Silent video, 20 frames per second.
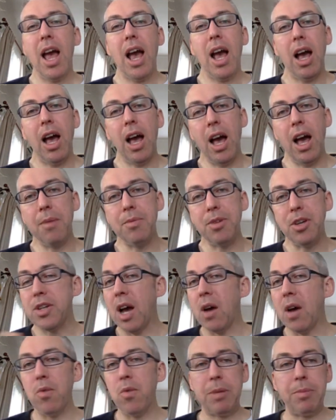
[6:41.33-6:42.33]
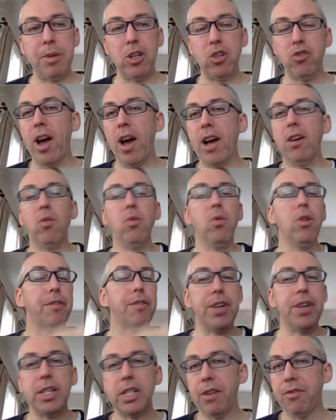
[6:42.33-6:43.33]
Um, you don't want to be trying all of
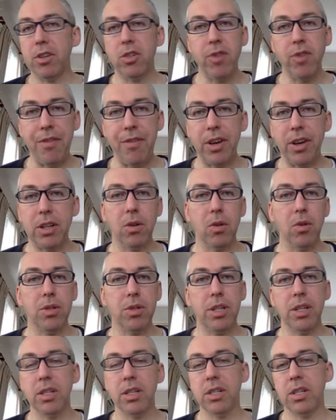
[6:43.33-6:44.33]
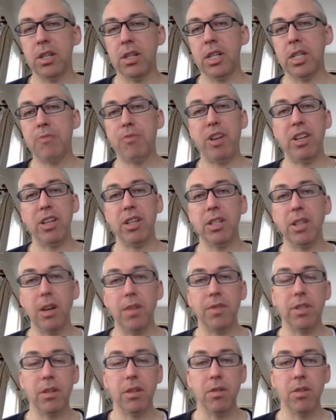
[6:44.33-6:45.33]
these different traffic sources because you're going to spread yourself
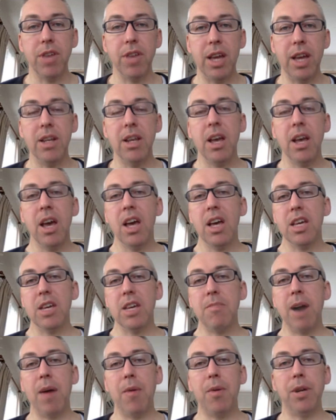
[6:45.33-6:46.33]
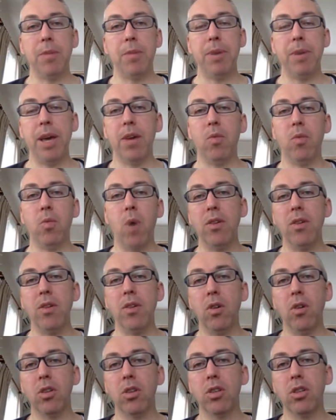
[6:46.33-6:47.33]
too thin. You might want to pick one
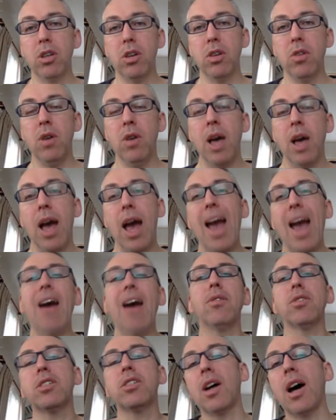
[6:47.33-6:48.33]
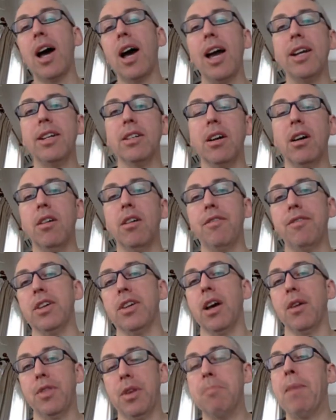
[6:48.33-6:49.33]
or two outside of you
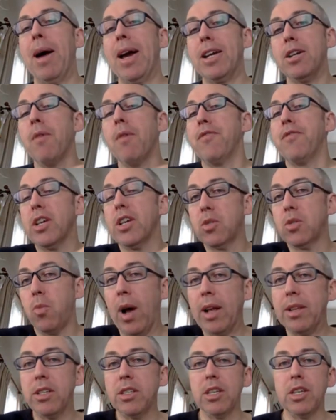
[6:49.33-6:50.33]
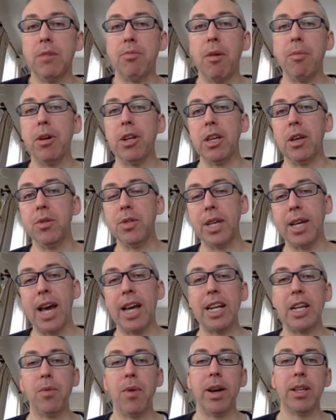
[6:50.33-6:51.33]
know, the main obvious ones that you're probably using
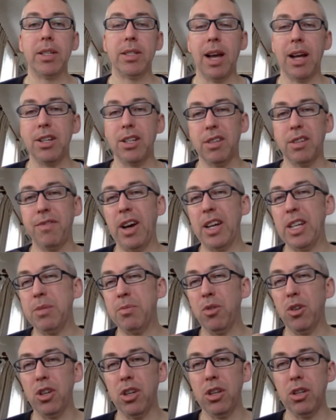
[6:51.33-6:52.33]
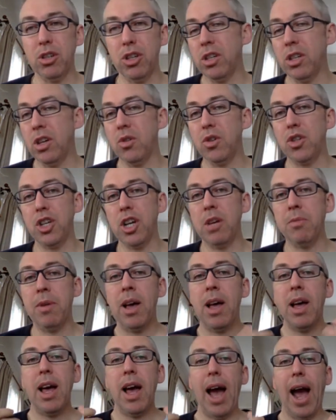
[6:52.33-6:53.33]
anyway, such as Facebook, YouTube,
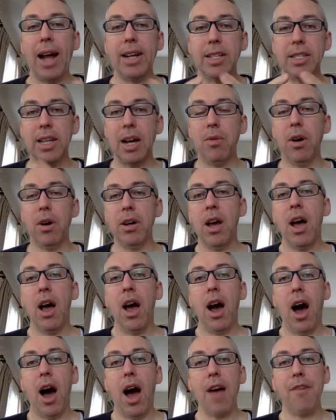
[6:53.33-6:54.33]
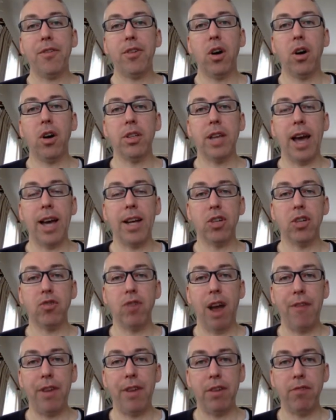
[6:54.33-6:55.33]
and so on. I've got a
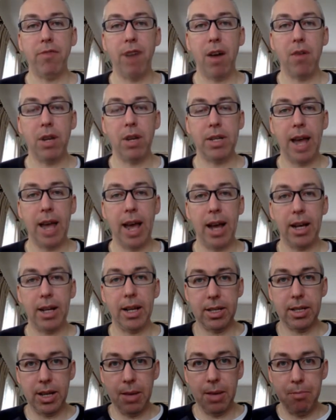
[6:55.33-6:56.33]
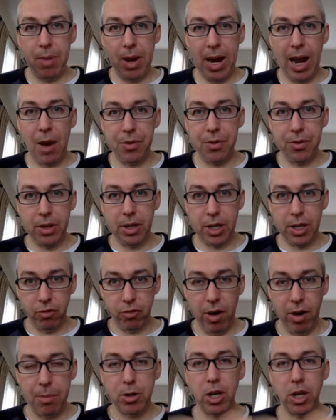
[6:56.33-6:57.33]
traffic Rolodex below in the
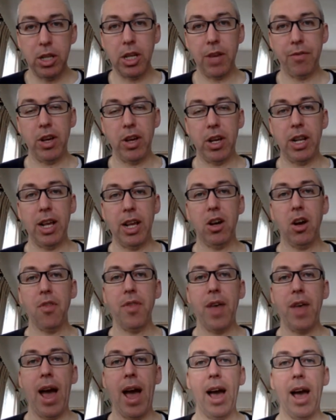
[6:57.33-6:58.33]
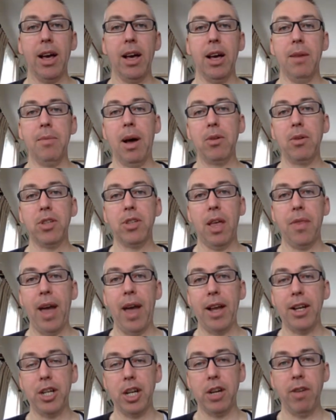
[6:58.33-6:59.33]
description. So if you click on that, um, I'll send
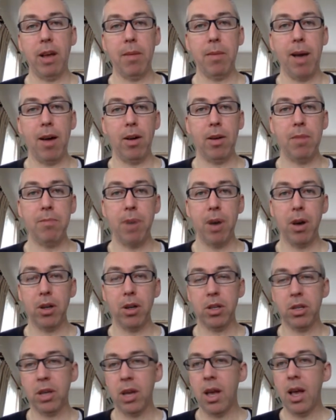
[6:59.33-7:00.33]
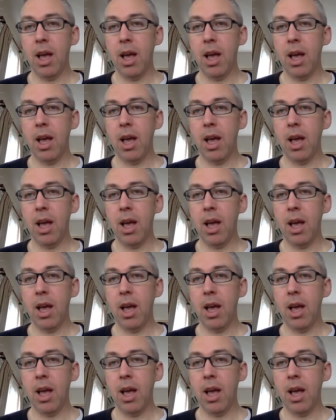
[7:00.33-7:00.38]
that to your email inbox.